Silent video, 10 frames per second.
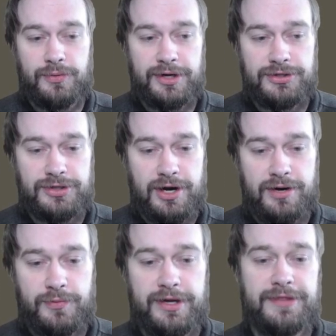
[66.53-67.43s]
going to
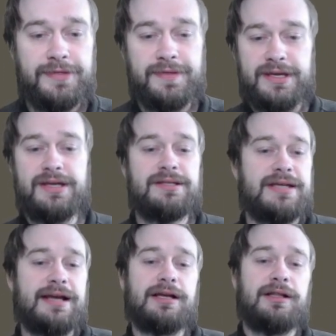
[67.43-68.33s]
start with the
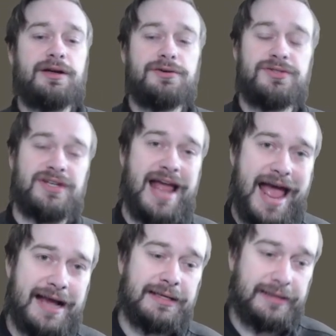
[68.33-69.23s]
deck clones and
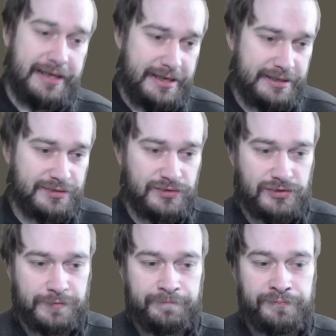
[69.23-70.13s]

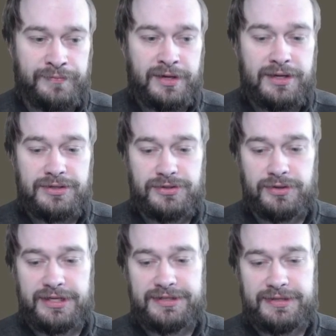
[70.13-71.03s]
accolades. So
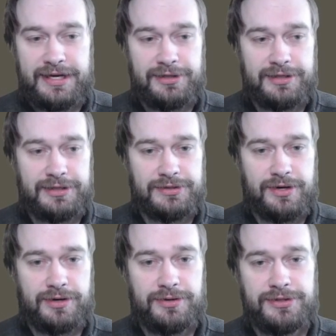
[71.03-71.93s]
let's take a look at this
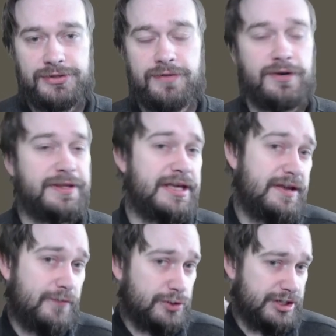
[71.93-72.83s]
article. This is over on the
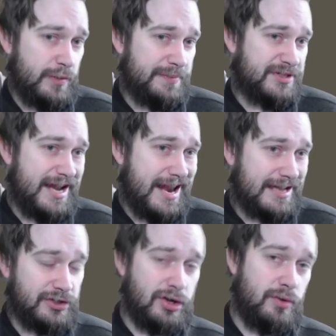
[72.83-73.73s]
Keyforging website,
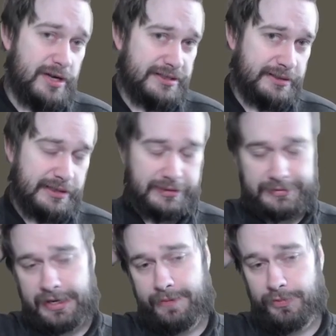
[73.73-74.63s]
as always, link at the
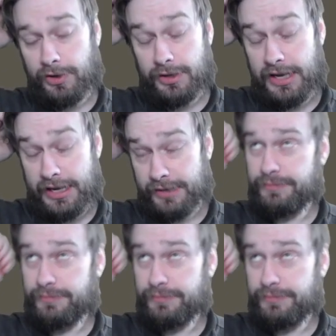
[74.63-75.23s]
top, or